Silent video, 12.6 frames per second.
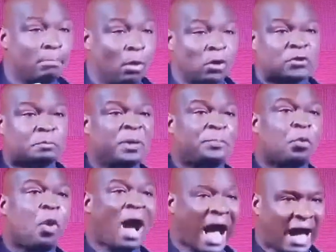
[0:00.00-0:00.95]
that
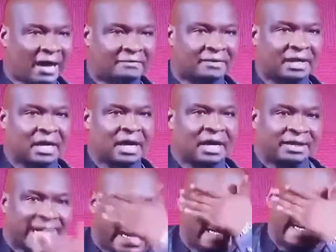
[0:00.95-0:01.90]
most people have,
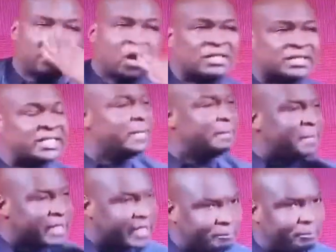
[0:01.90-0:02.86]
that they just
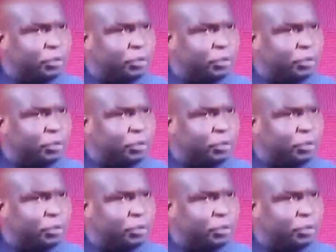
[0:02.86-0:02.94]
keep